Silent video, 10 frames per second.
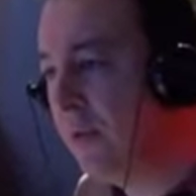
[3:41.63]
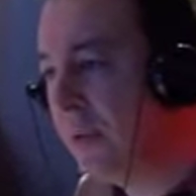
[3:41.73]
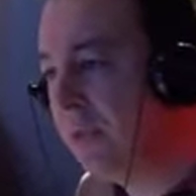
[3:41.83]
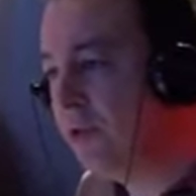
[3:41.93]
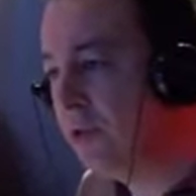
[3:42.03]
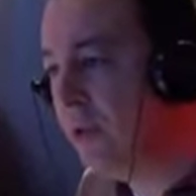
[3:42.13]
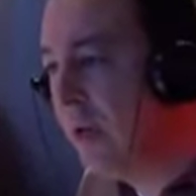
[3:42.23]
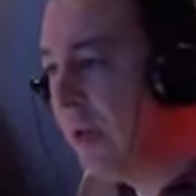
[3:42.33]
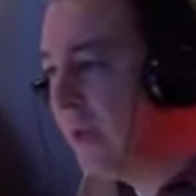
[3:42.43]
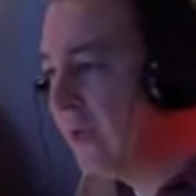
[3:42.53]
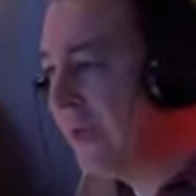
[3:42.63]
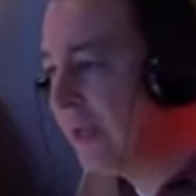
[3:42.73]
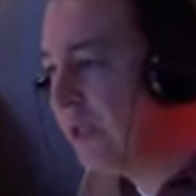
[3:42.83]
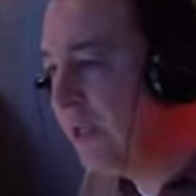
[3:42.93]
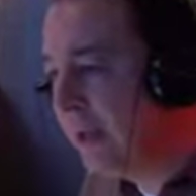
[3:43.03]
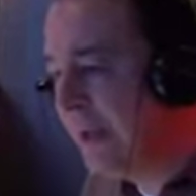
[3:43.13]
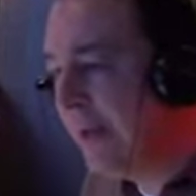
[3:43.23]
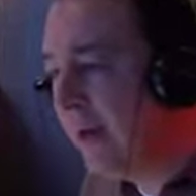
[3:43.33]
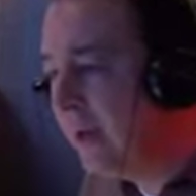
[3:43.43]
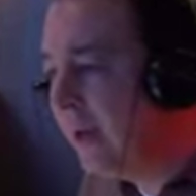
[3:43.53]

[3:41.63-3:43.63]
I'm not sure that she can.